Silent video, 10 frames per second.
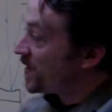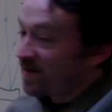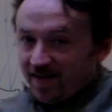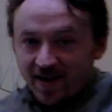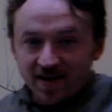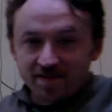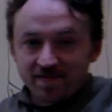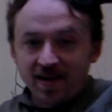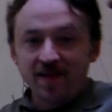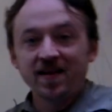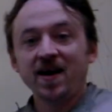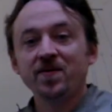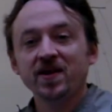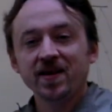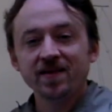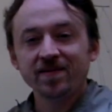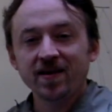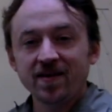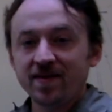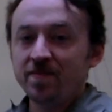But not really,
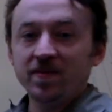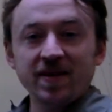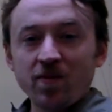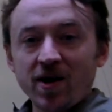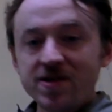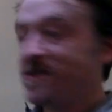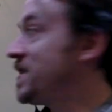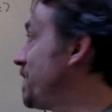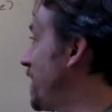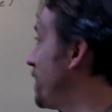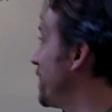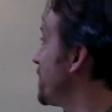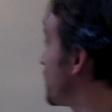in Washington, I'm not really